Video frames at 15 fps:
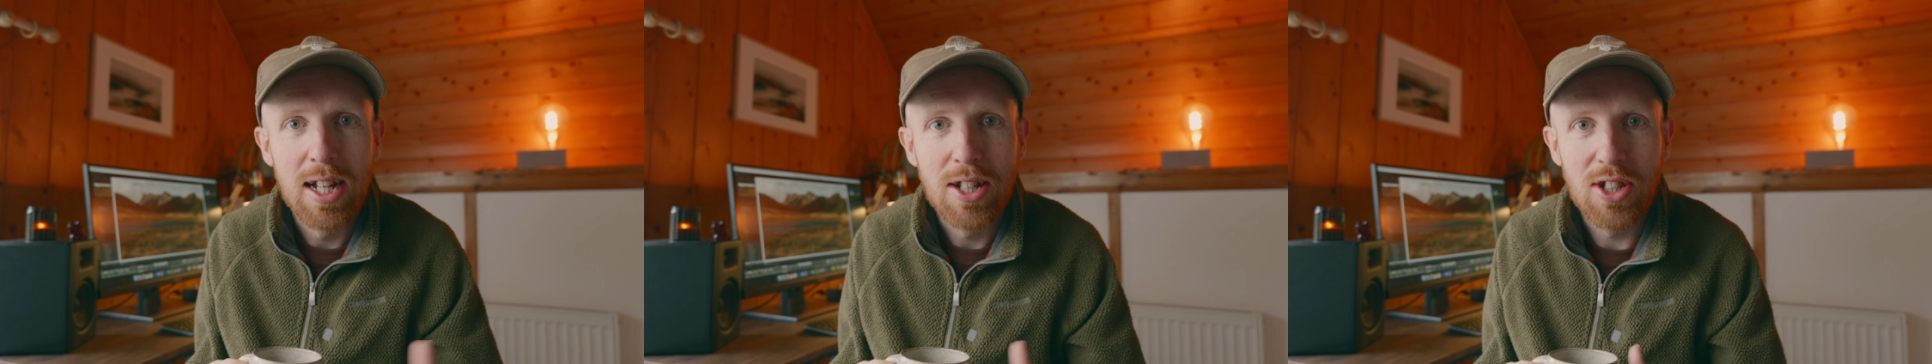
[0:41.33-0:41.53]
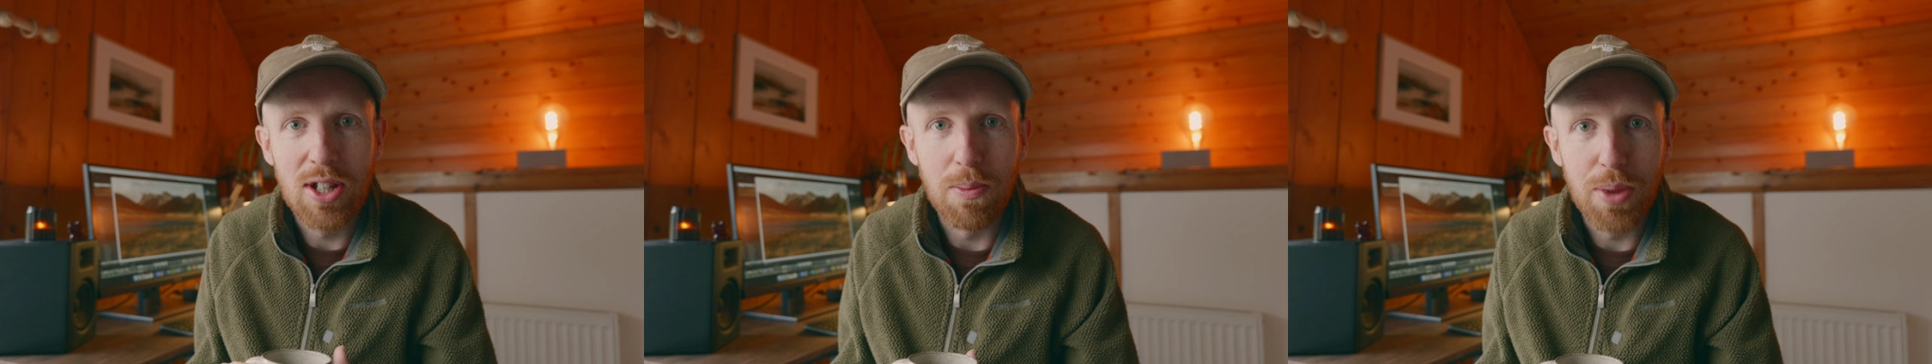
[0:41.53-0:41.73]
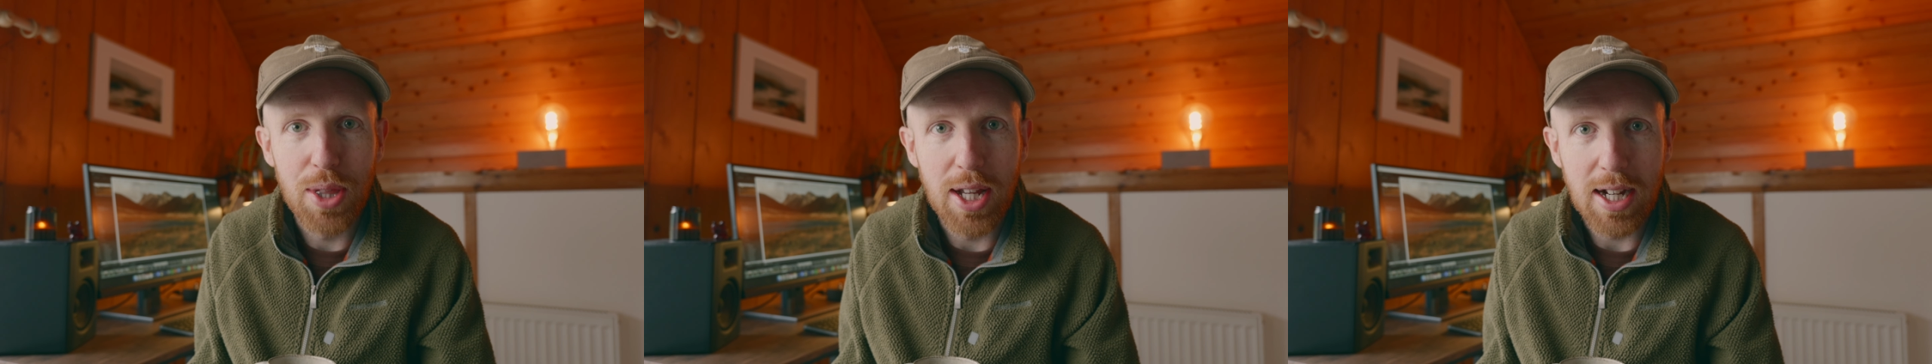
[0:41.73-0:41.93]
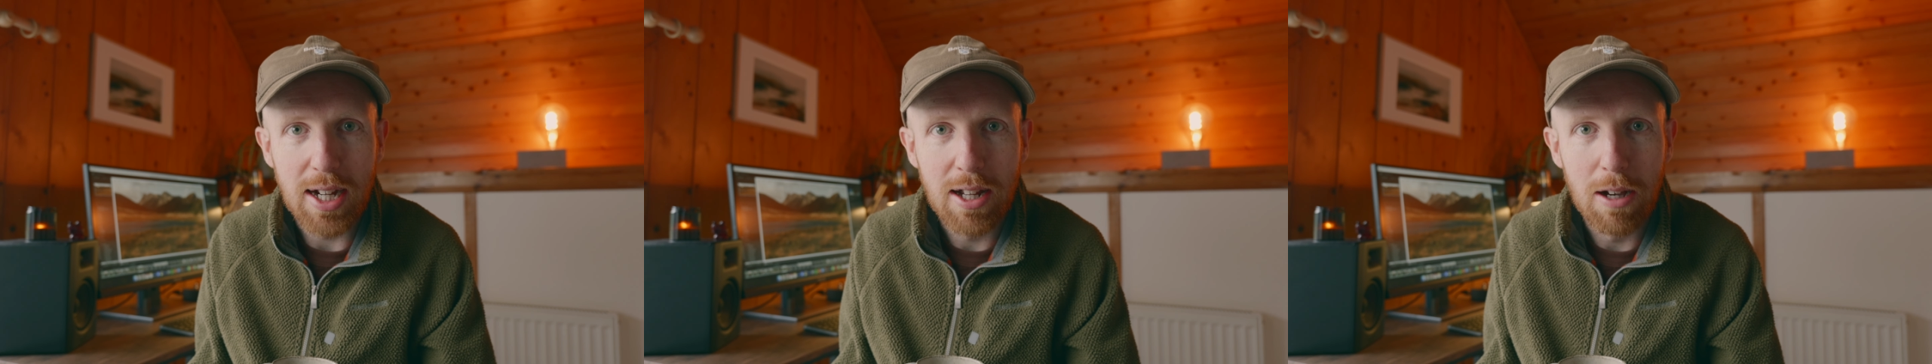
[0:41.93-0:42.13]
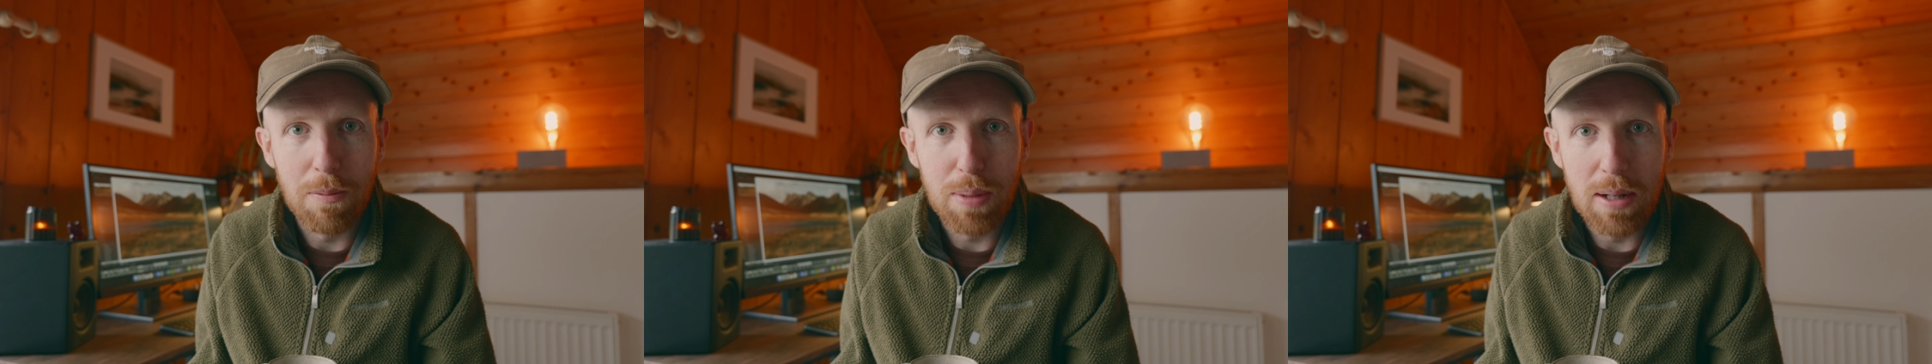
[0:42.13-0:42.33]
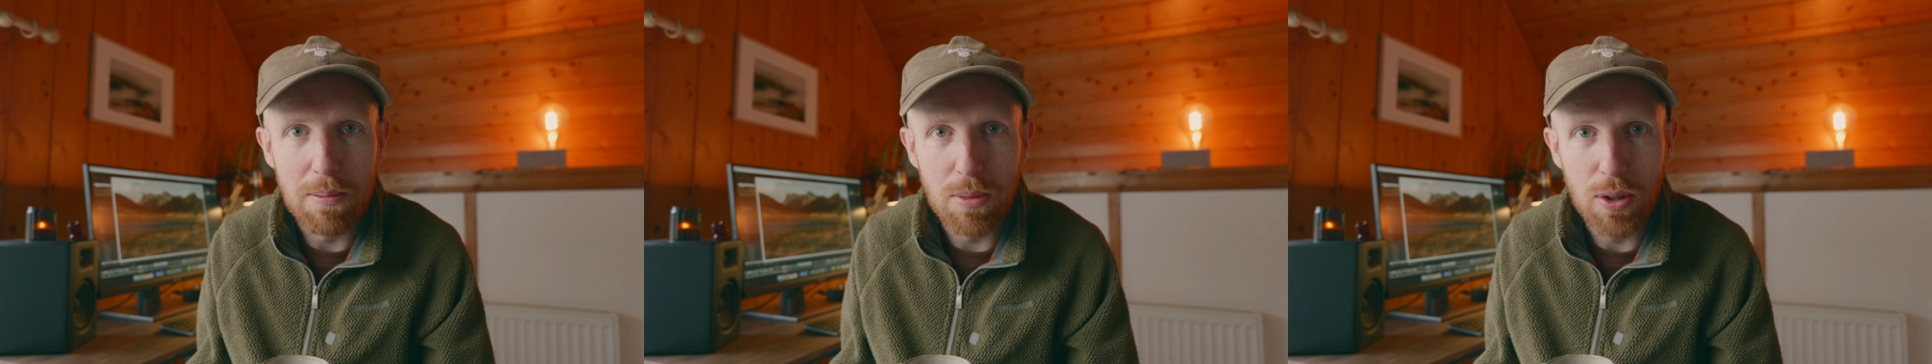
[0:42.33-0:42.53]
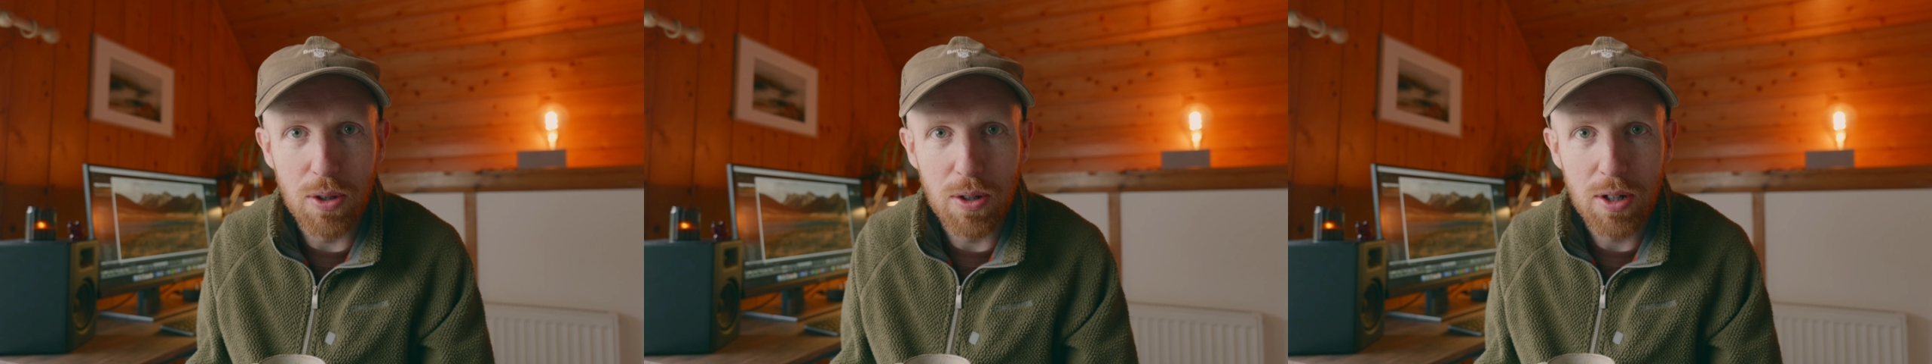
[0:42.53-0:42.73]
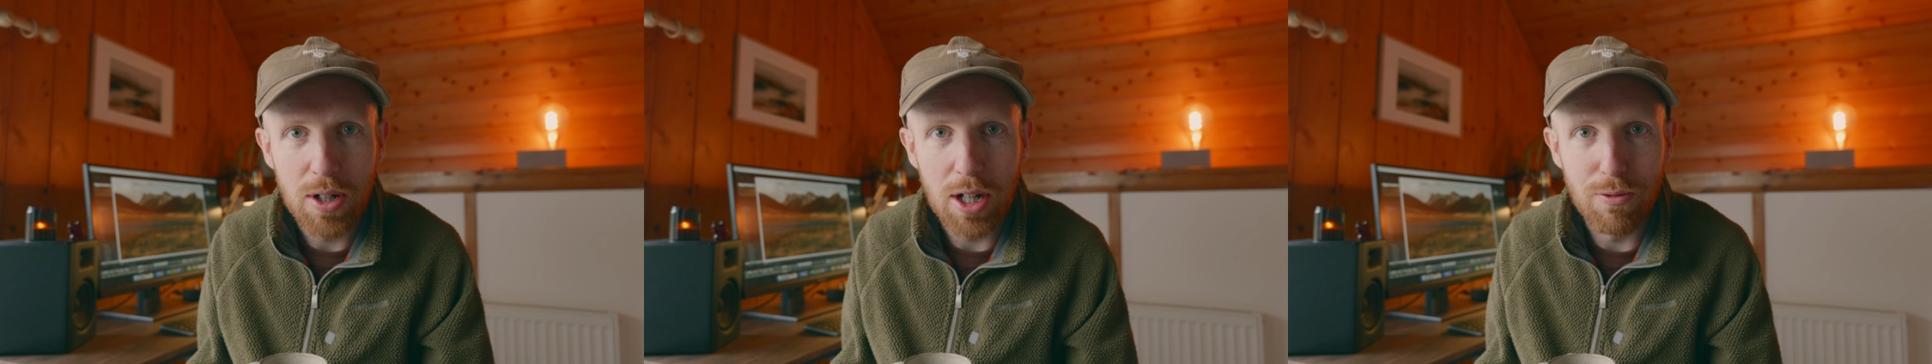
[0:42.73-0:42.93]
something a bit
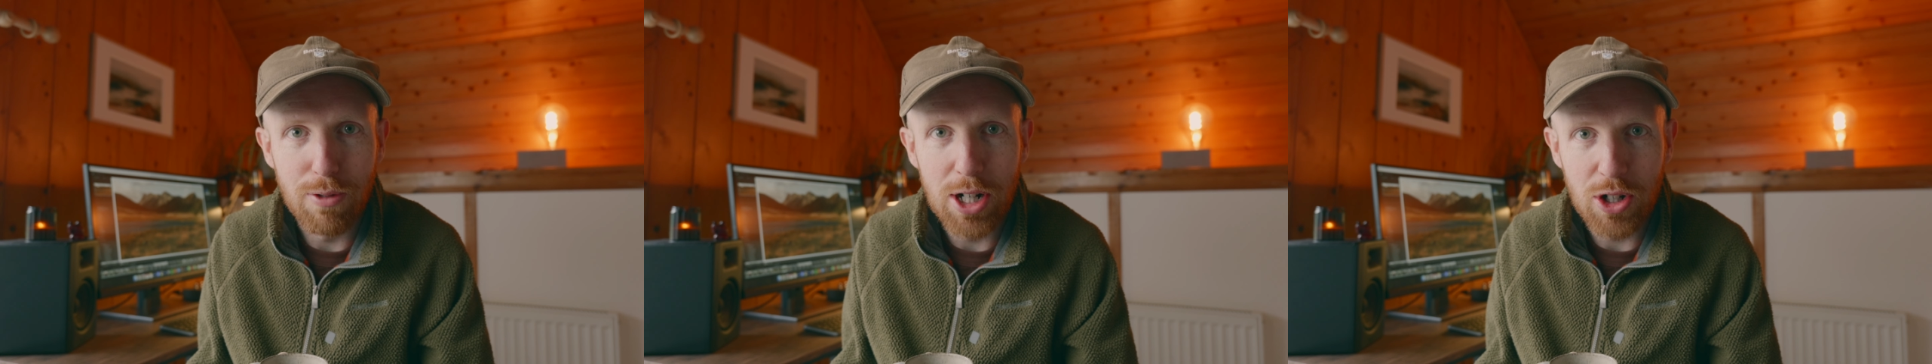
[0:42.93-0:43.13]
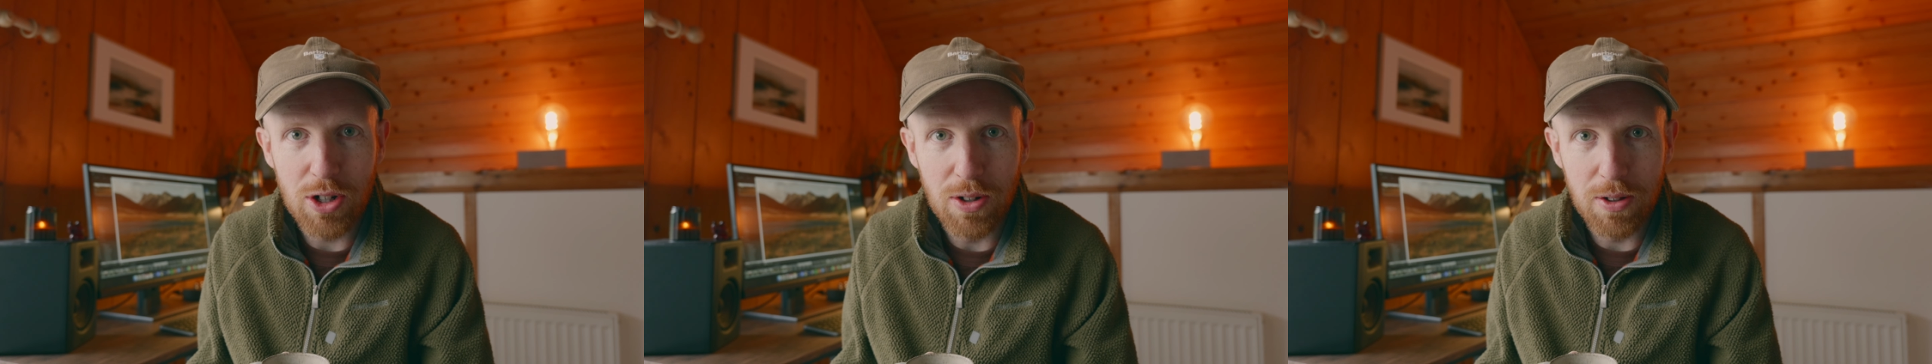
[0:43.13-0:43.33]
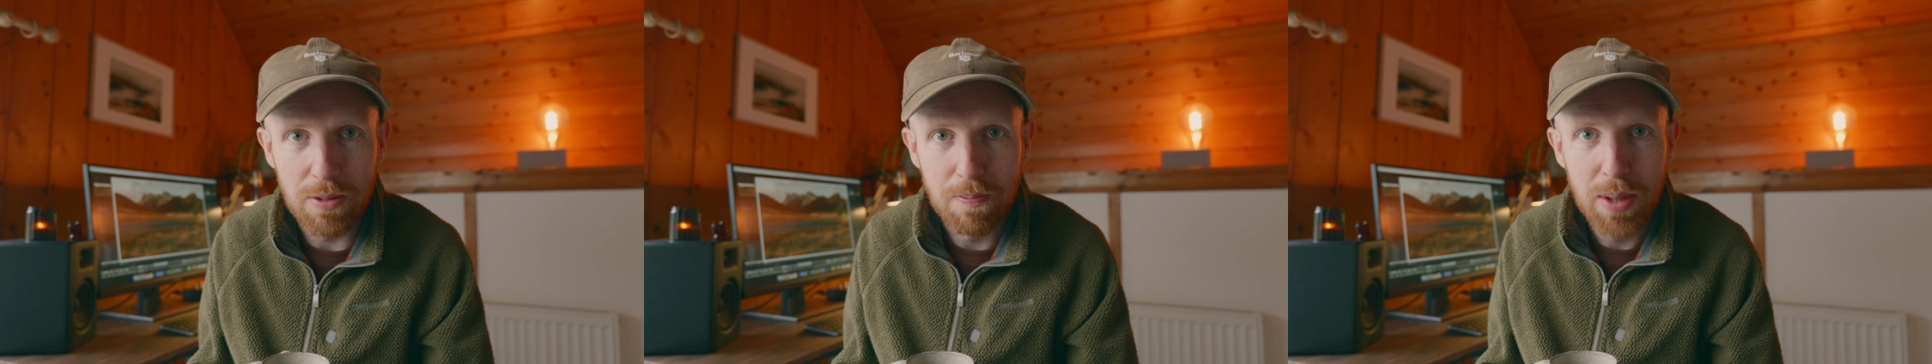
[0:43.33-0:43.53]
more original.